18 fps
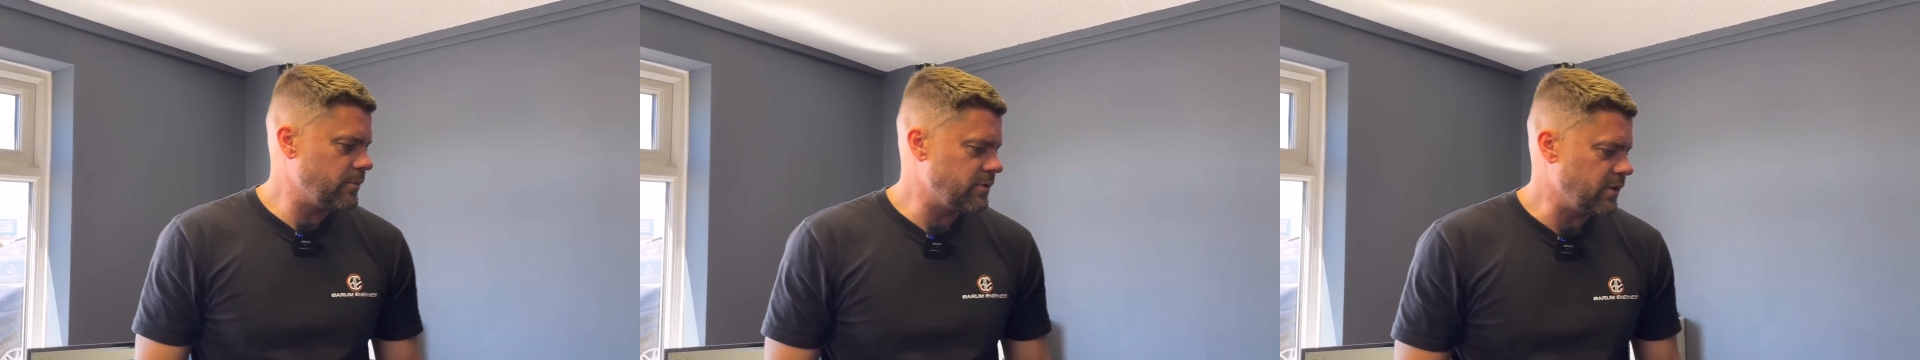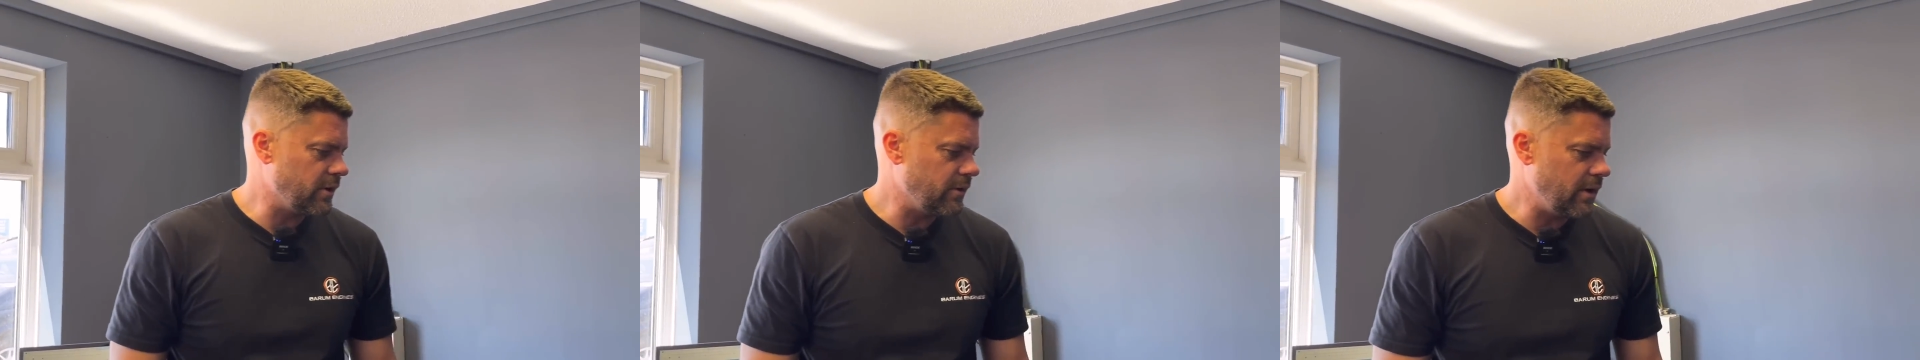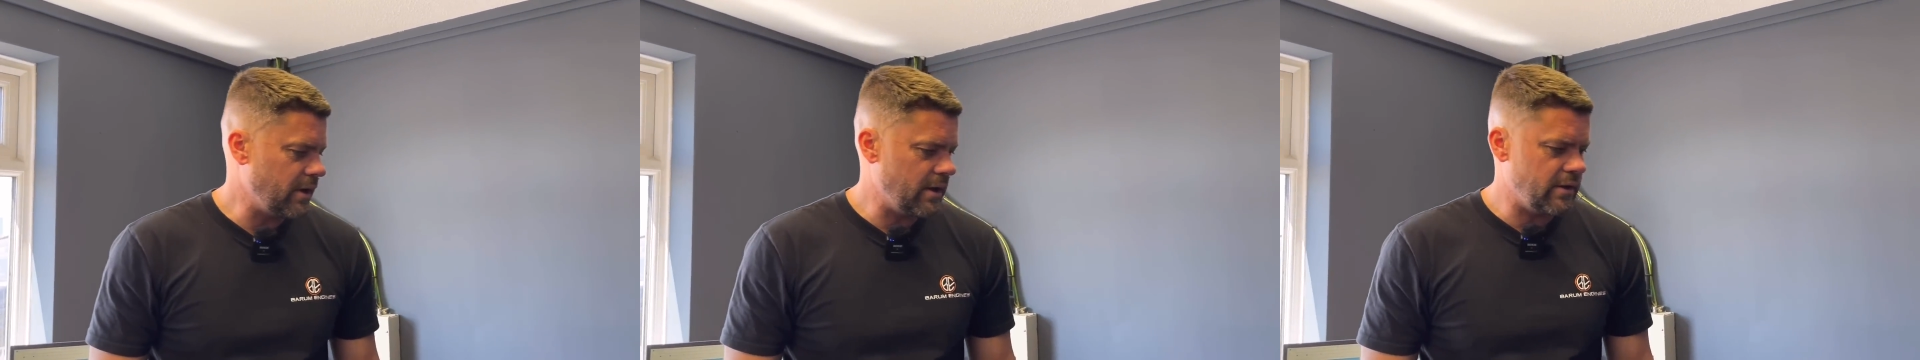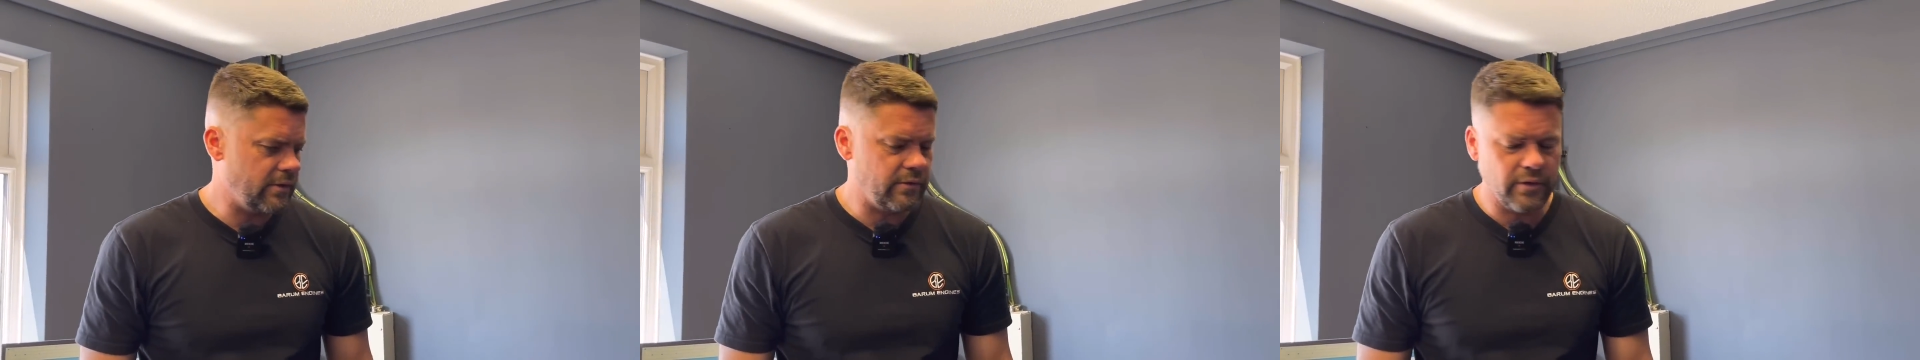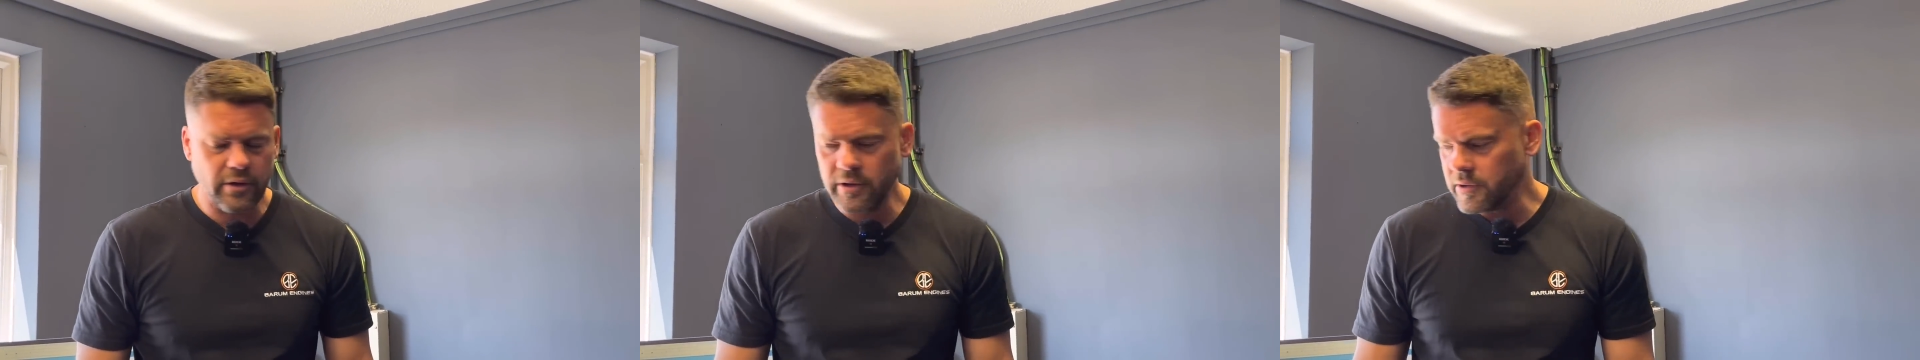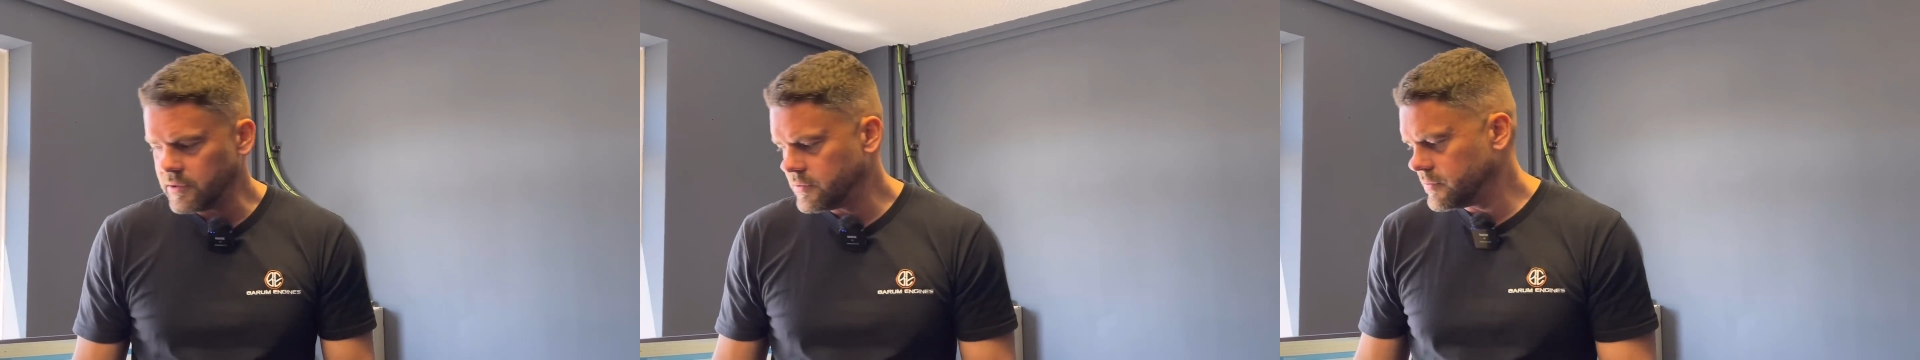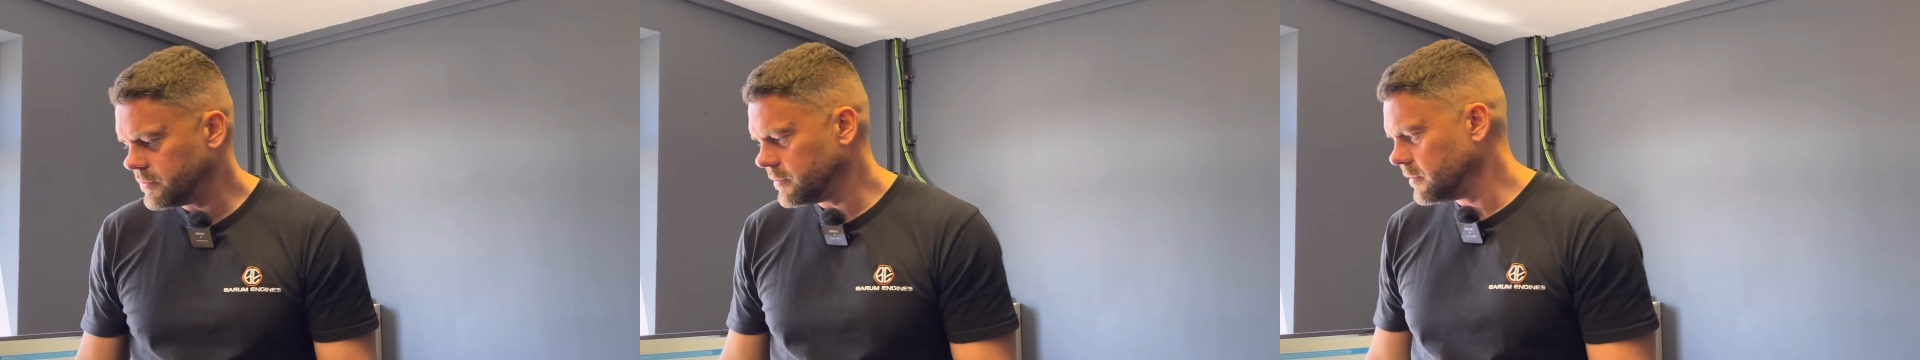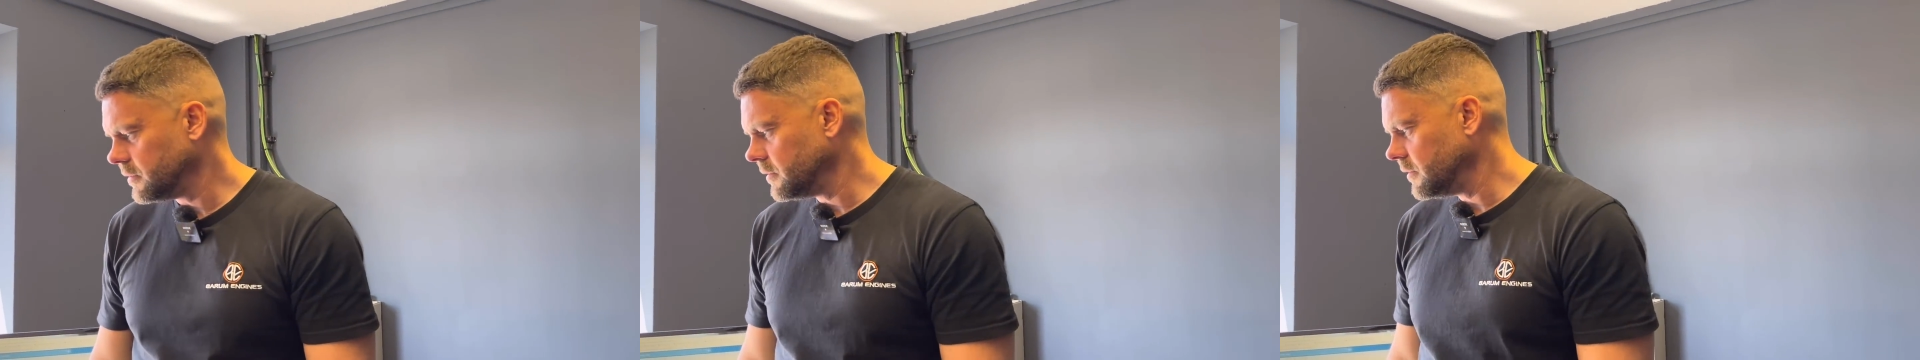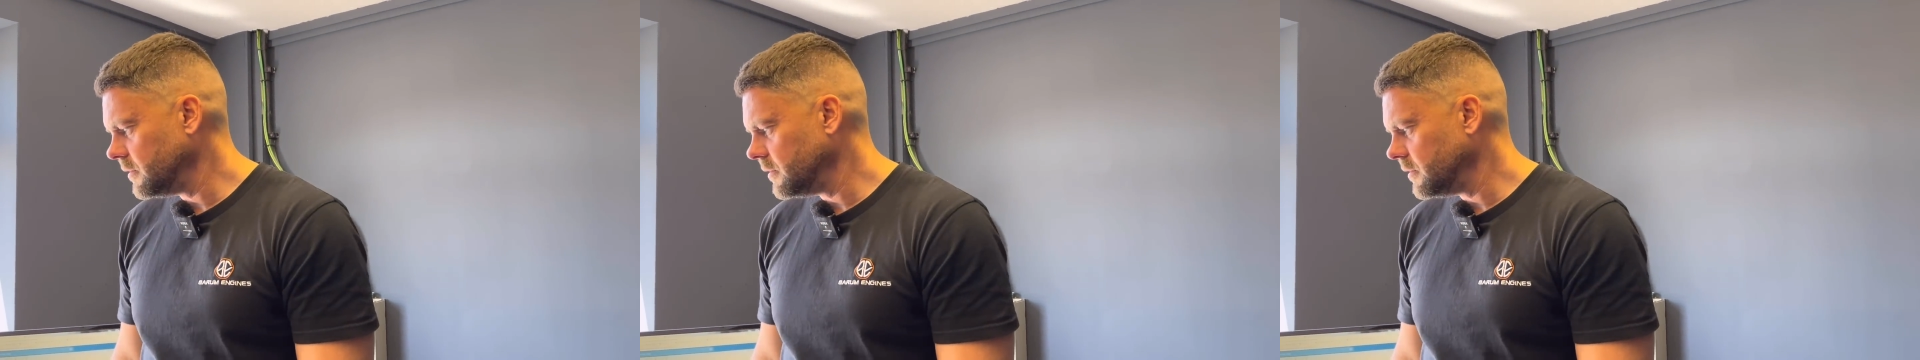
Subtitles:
So yeah, it's nice.